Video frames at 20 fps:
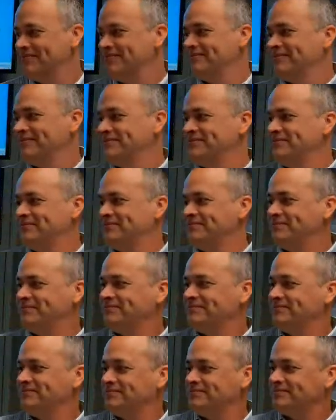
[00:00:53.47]

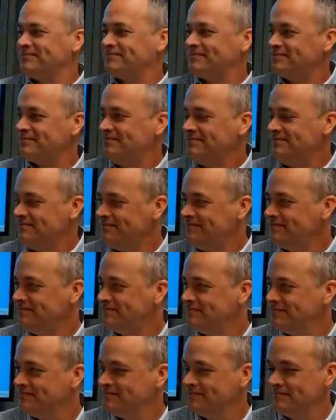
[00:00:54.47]

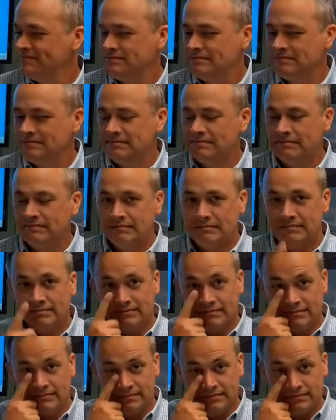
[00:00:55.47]

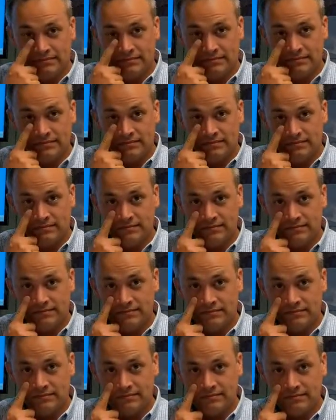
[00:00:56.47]

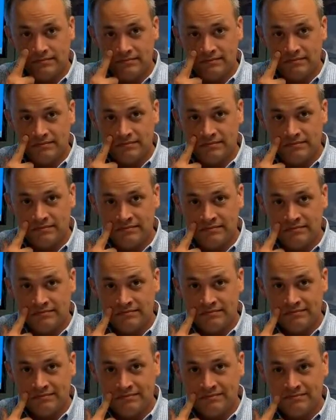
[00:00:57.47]

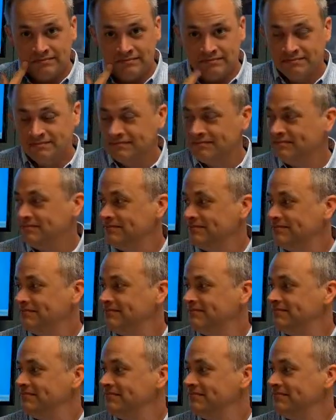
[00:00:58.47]
(not speaking)